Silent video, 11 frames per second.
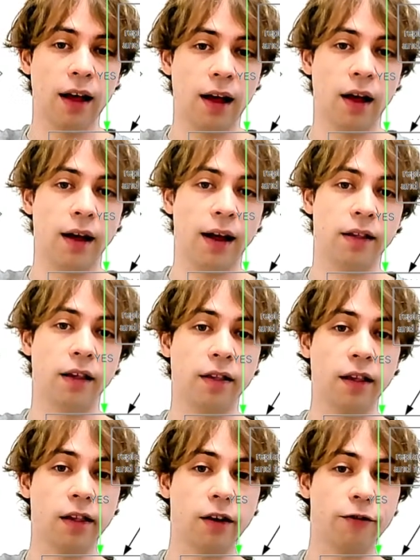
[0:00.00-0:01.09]
accessed?
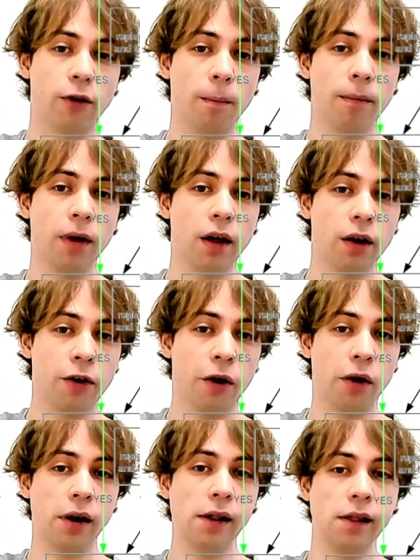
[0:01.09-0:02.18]
Is it from
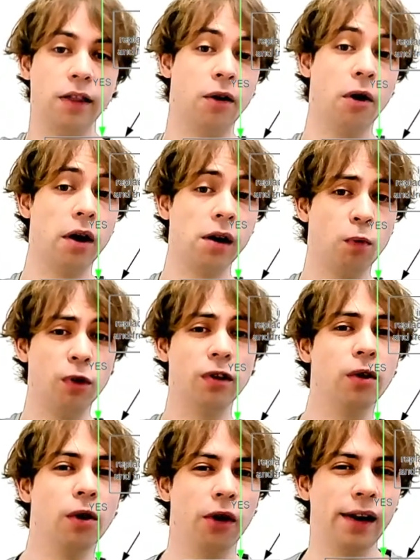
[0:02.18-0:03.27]
kernel? The kernel, would the
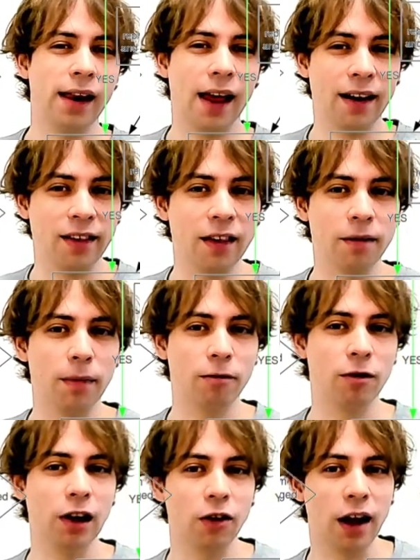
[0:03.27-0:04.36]
kernel access
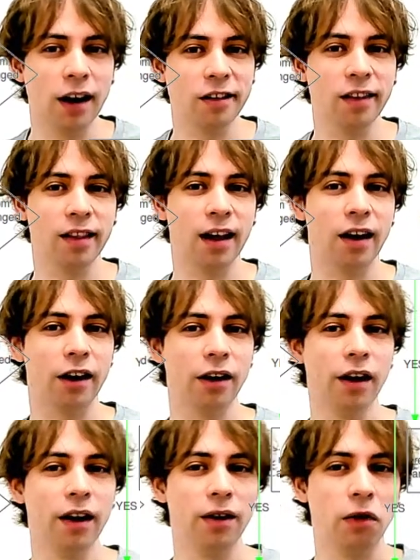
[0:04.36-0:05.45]
memory locations that are
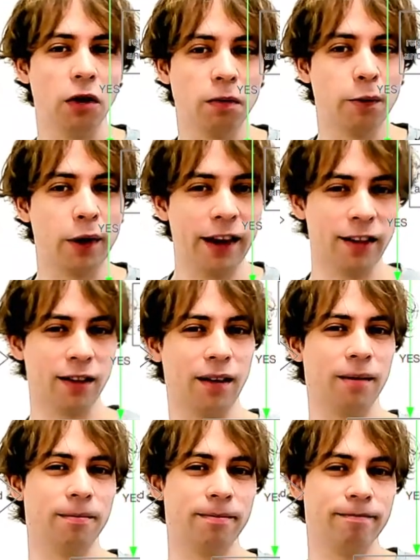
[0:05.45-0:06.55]
not present?
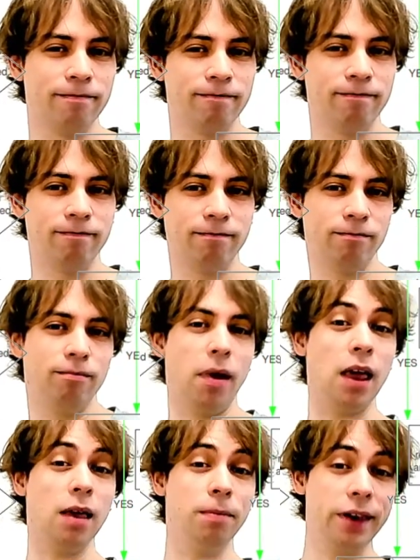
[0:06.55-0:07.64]

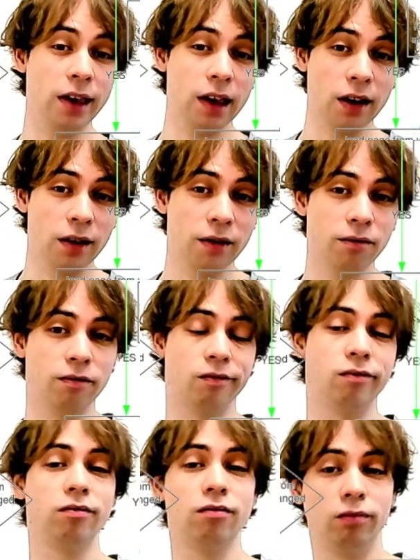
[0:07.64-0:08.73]
Maybe,
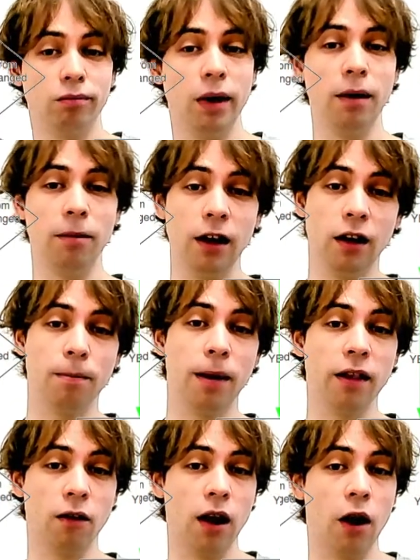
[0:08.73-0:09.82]
it depends
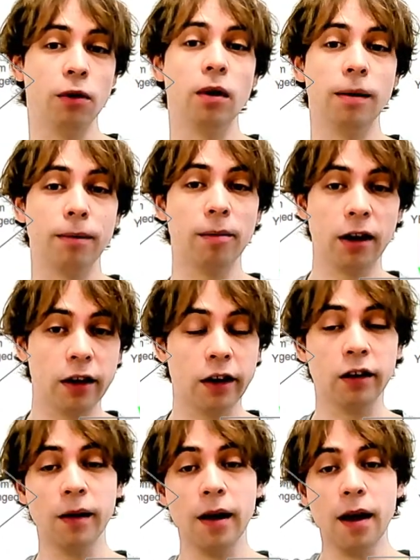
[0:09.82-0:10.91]
on how you implemented it.
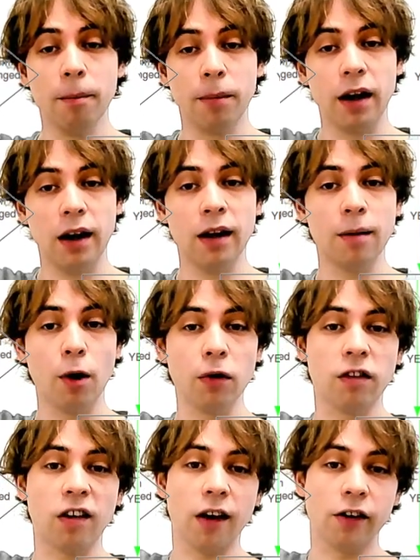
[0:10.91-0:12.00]
But in the most
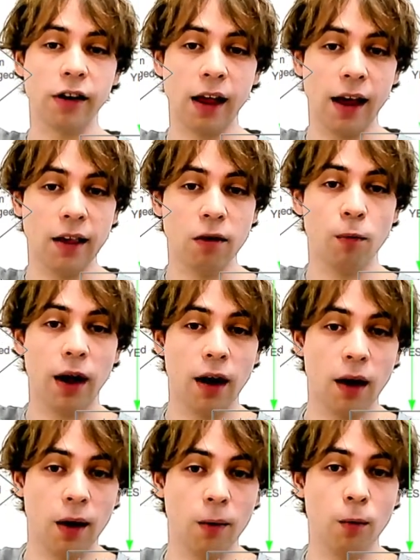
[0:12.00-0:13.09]
general case
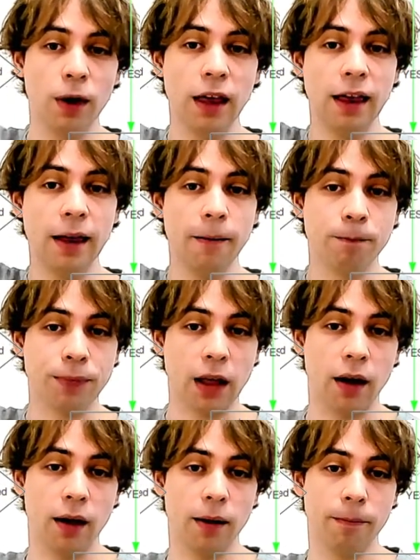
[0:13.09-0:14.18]
where we
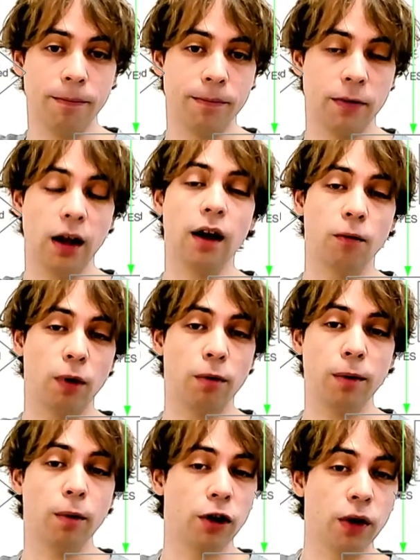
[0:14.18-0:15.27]

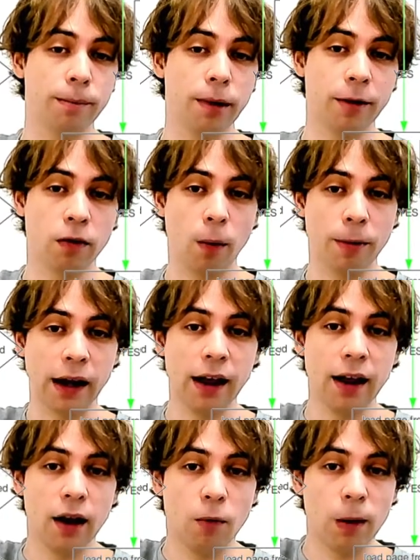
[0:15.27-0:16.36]
want to implement swapping,
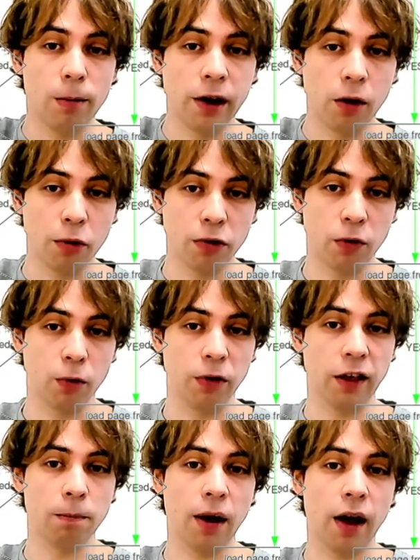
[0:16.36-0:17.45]
we will go through
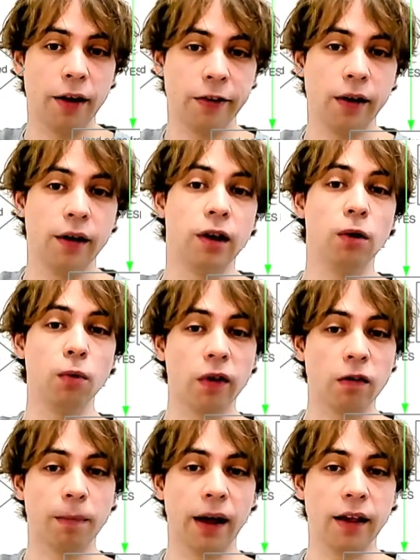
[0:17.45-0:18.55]
this path, user
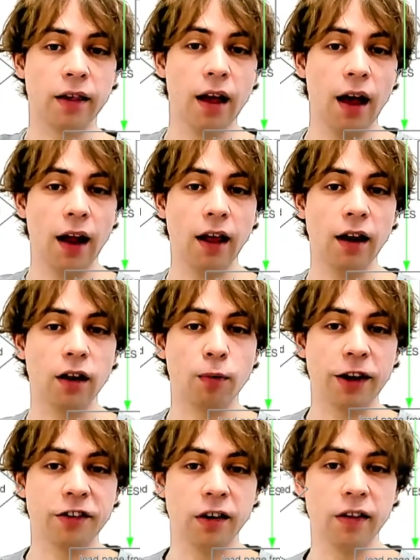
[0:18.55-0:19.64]
space, and then the
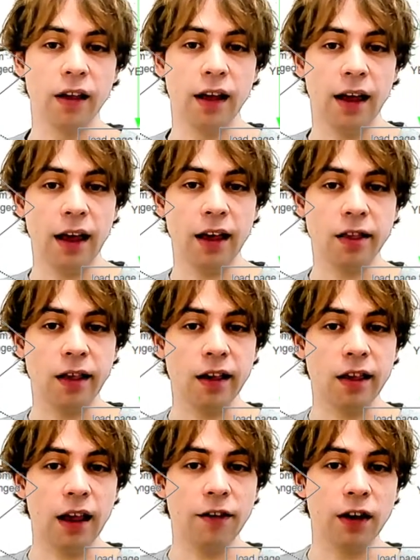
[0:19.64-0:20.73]
question is this
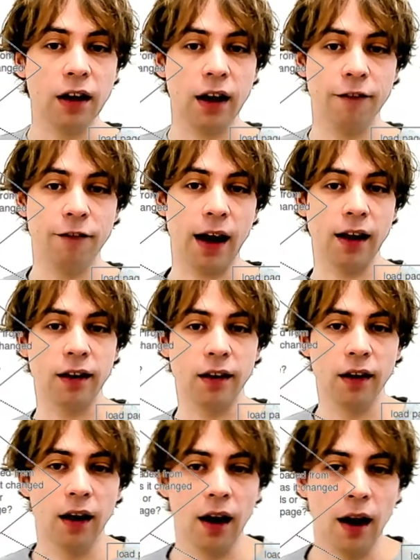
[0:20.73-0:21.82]
even a valid
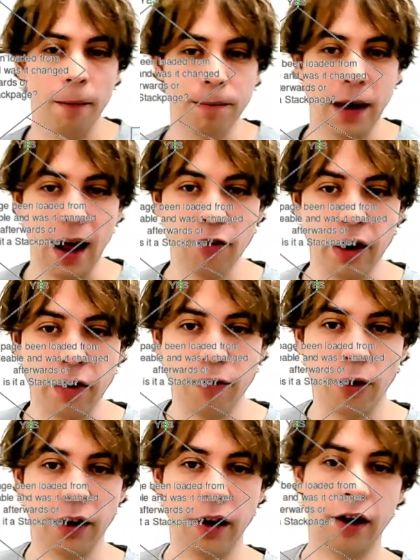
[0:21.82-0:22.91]
address for
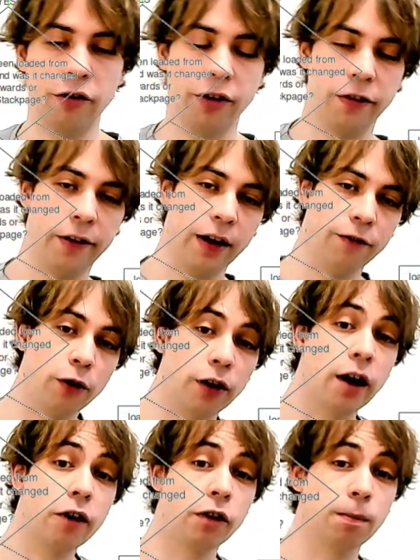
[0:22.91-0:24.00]
the current thread, for the
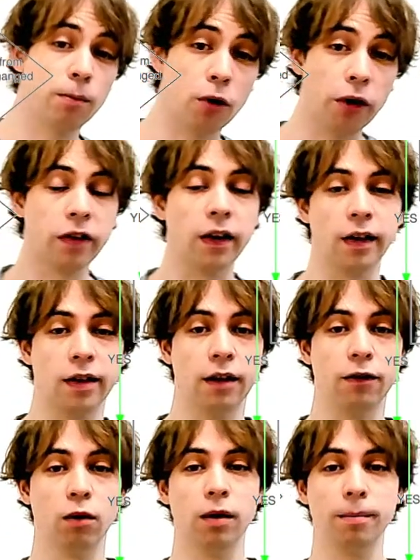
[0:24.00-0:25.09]
current process if
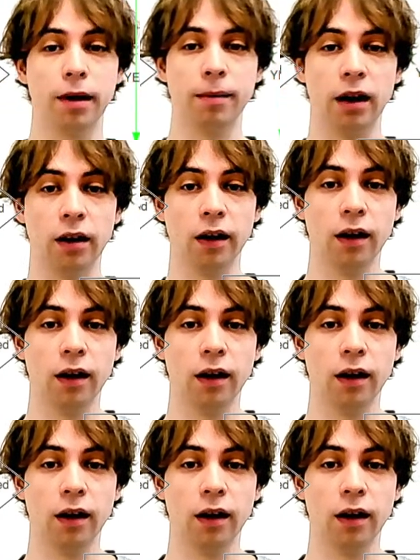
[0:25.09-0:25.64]
you implemented